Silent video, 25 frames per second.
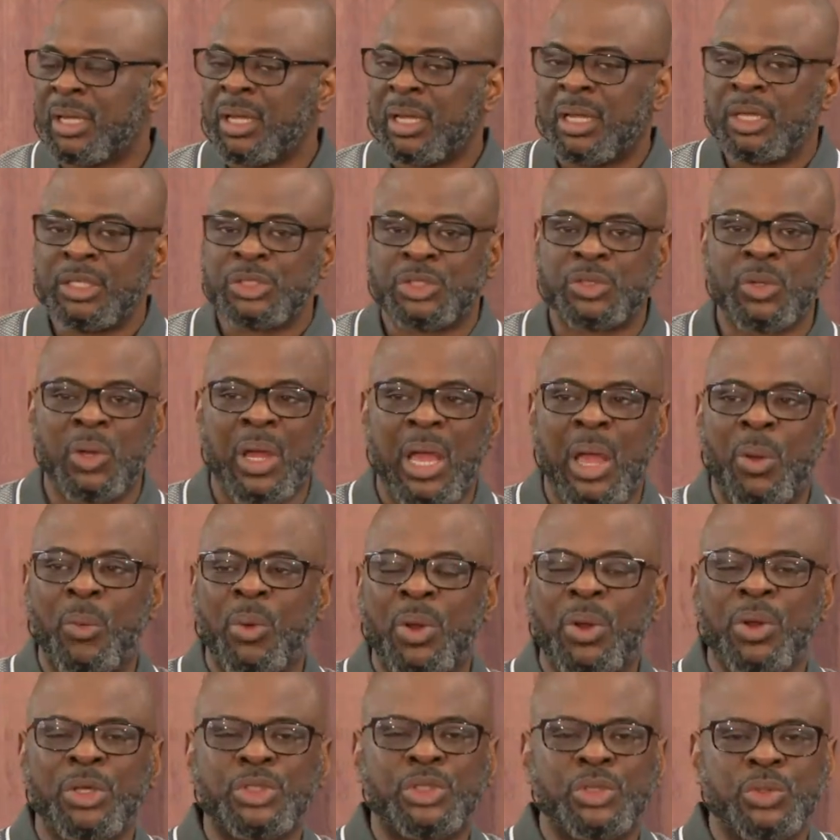So I want
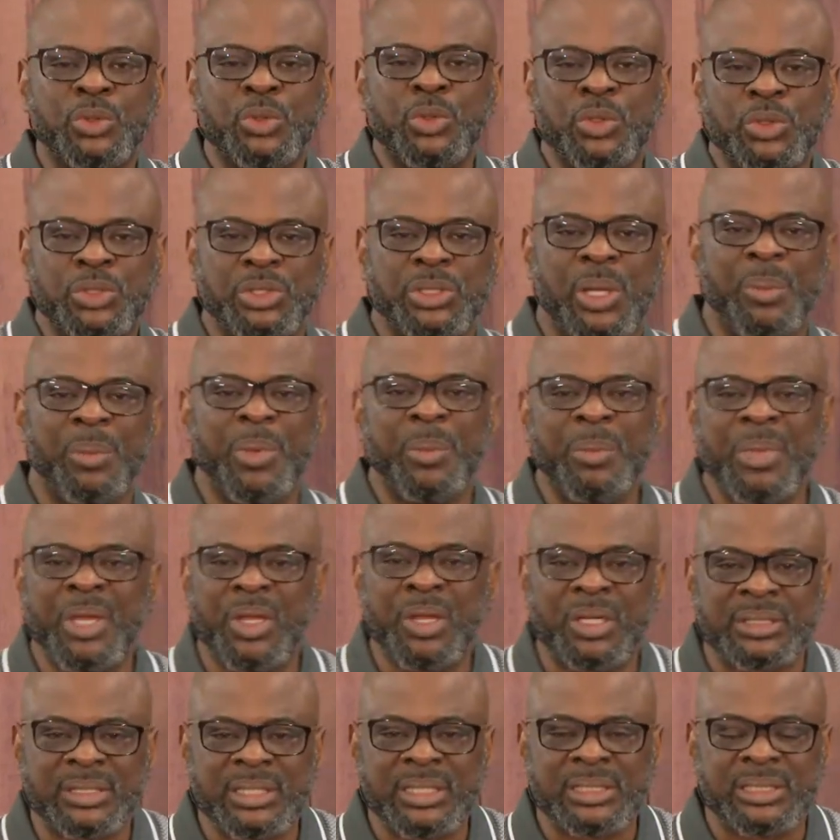us to do something,
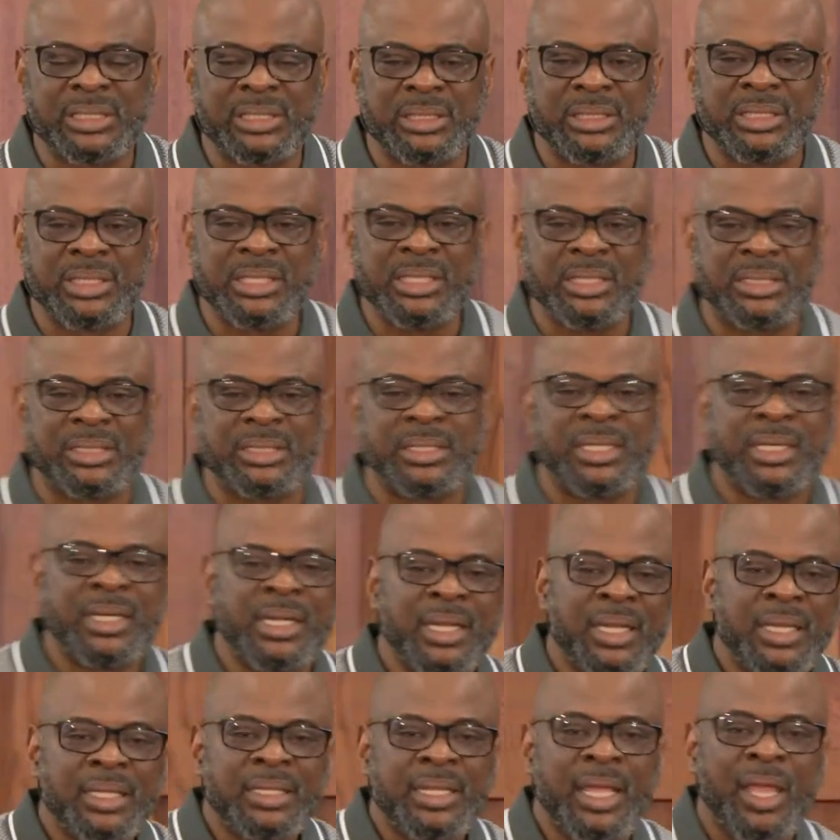because listen to this.
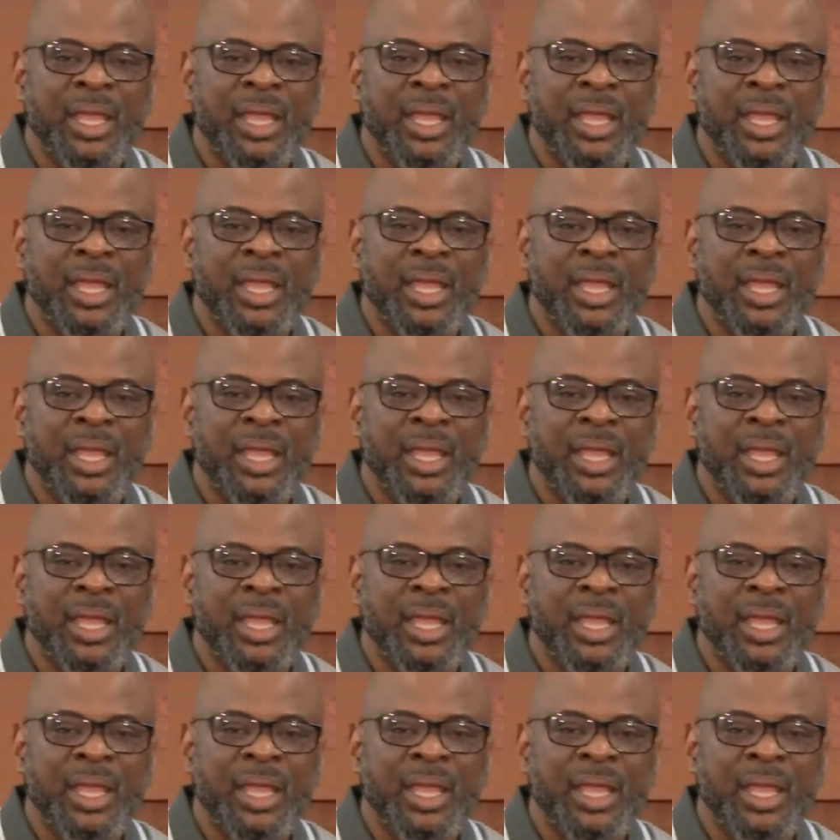The